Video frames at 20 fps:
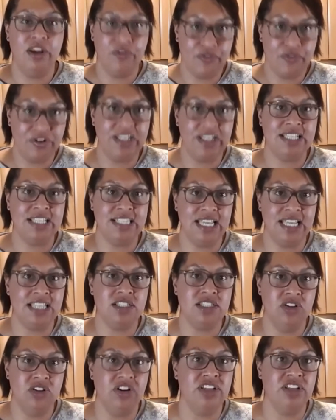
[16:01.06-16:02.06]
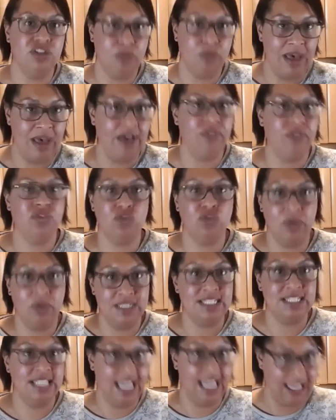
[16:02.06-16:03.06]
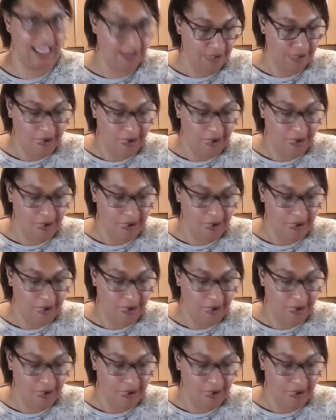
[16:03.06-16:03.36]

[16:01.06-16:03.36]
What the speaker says: 3, 6, 9, 12 twice a day.